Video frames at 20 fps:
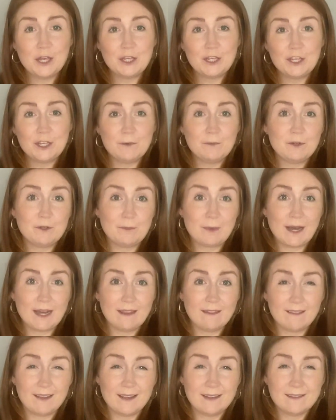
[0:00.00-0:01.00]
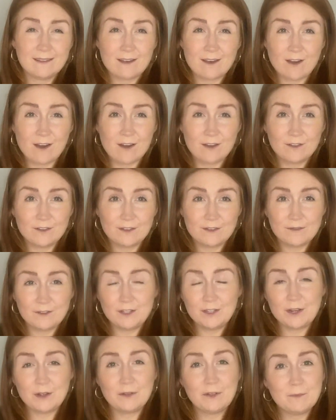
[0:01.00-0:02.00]
you would buy things that,
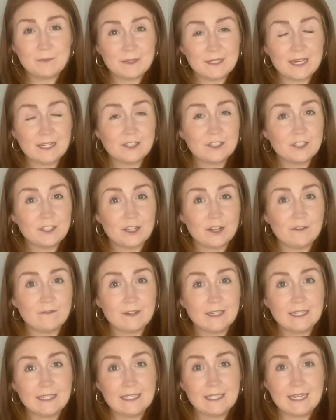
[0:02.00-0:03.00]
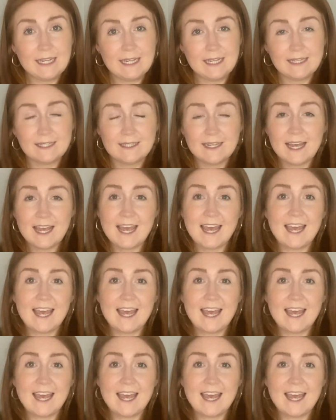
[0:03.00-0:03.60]
you know, you potentially don't really need.